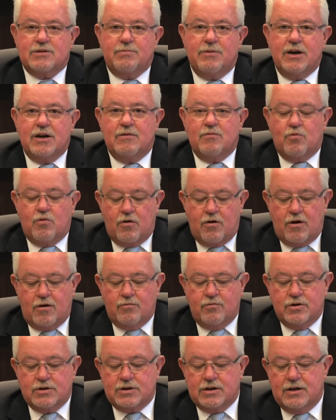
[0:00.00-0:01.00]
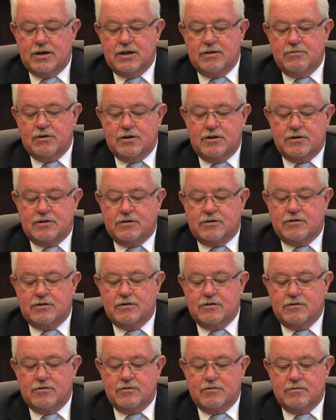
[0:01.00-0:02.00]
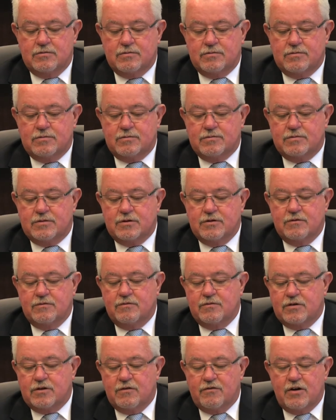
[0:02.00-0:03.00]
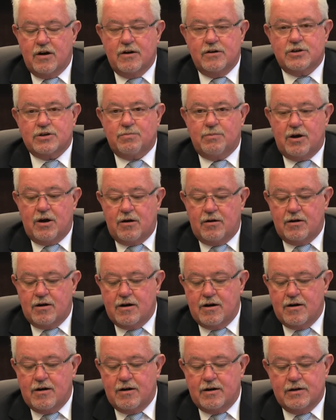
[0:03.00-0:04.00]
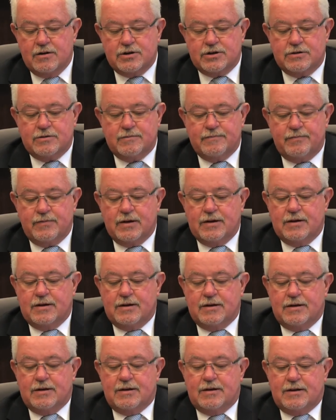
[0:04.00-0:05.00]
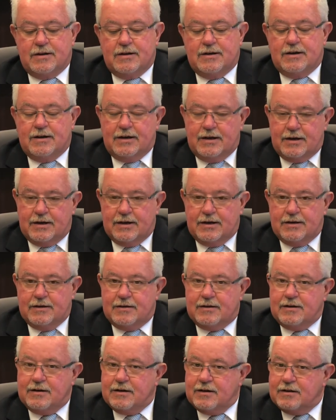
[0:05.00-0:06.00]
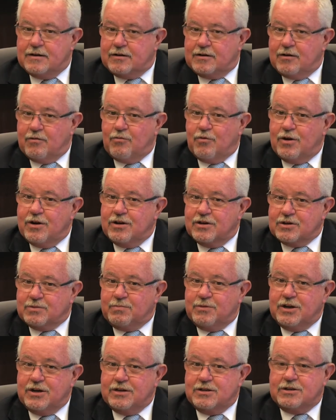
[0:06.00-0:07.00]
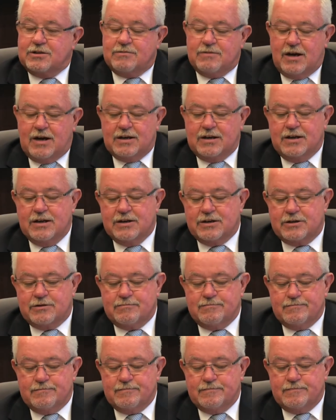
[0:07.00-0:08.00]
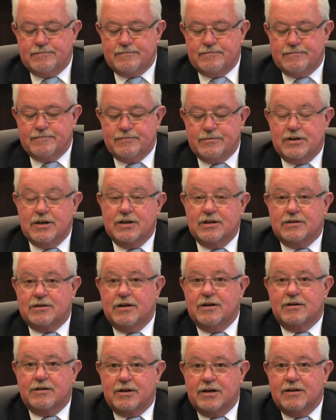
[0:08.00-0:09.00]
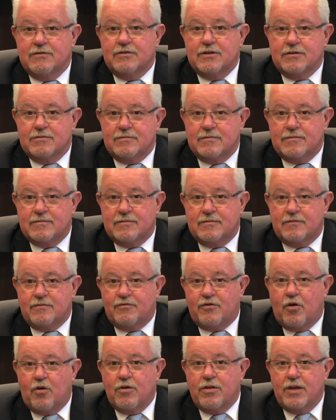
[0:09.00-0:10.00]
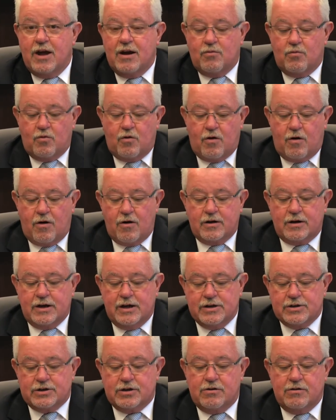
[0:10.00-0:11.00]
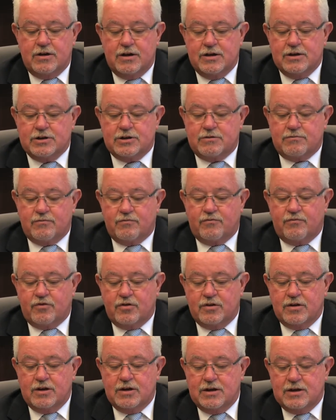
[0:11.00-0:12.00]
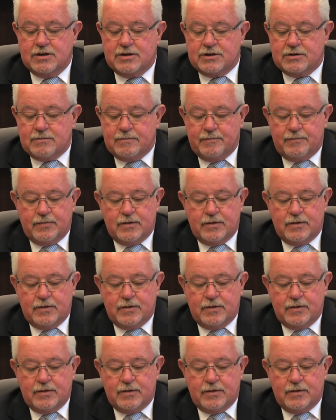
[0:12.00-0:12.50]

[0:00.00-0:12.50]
main work was limited to very small areas, and there wasn't as much, I guess, detail given for that work as there is for this.